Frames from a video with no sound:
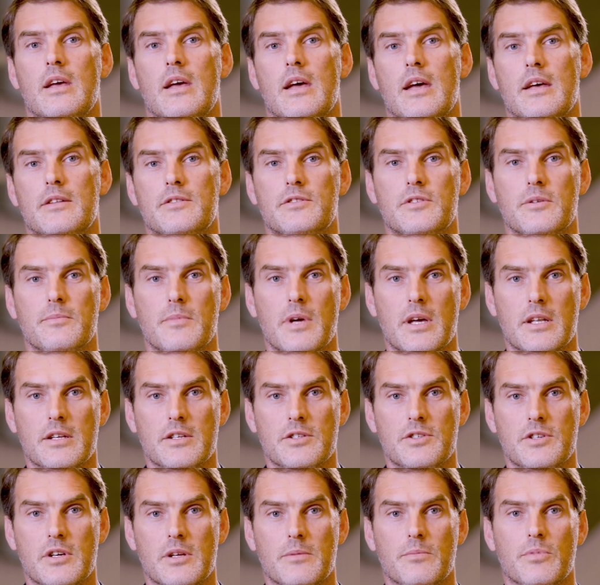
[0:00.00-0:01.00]
and to
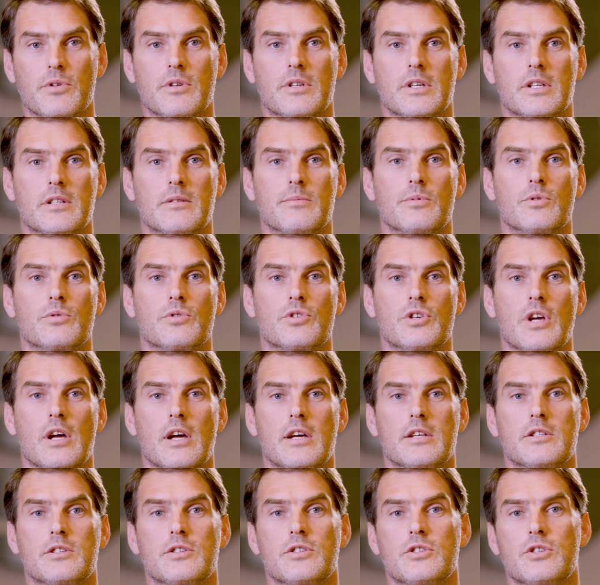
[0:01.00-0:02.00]
manage unpredictable
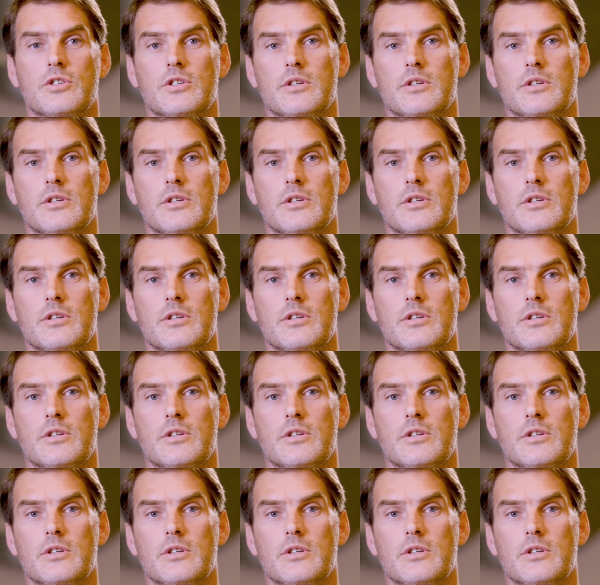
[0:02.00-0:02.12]
change.